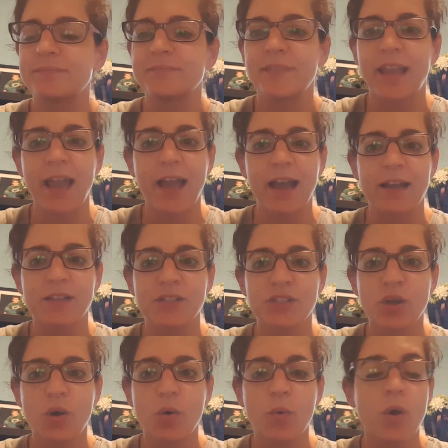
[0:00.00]
Yeah,
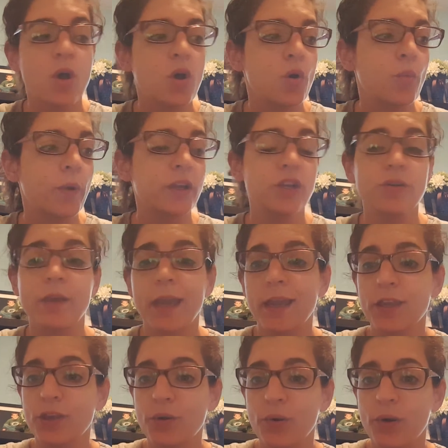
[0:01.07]
so when you
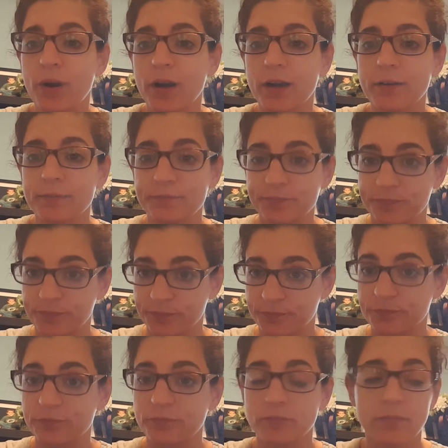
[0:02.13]
get your,
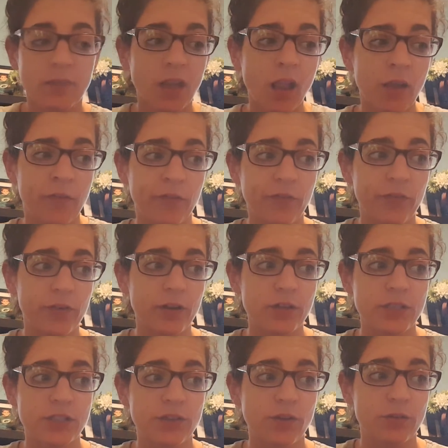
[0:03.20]

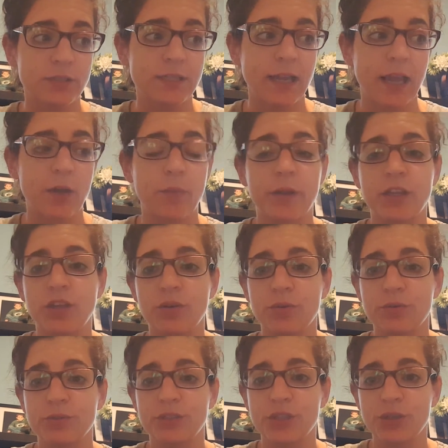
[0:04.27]
so today when
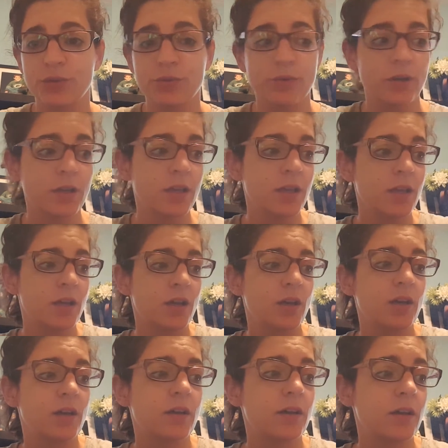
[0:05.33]
you do,
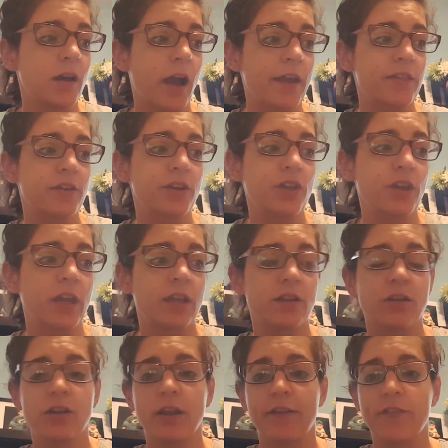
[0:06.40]
either you
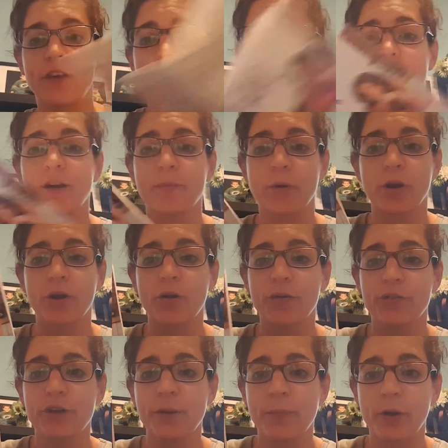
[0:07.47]
can, if you got your book, go
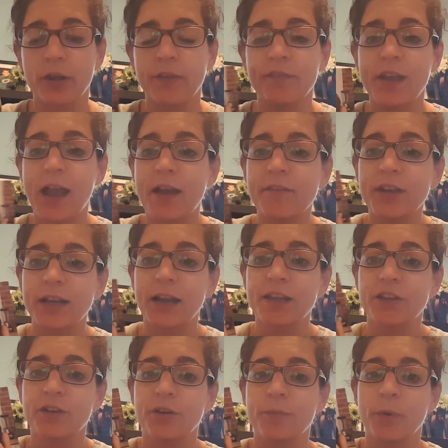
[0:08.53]
through your book. If you haven't
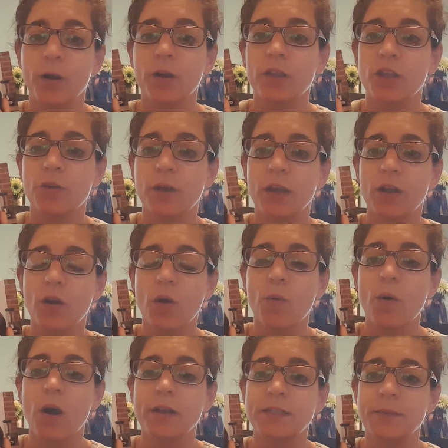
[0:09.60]
got your book, you can go
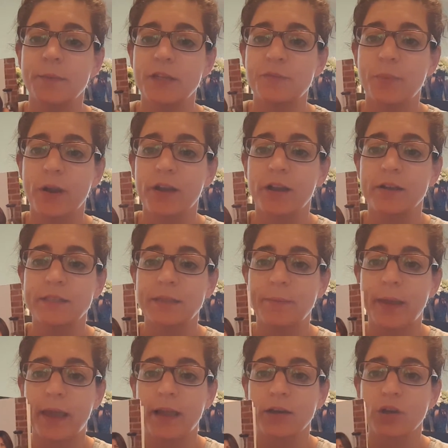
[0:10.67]
on to Beachbody On
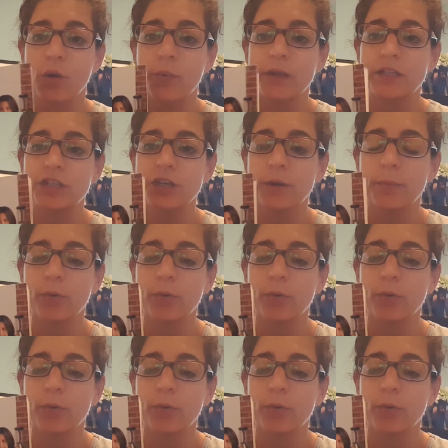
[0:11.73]
Demand, go into your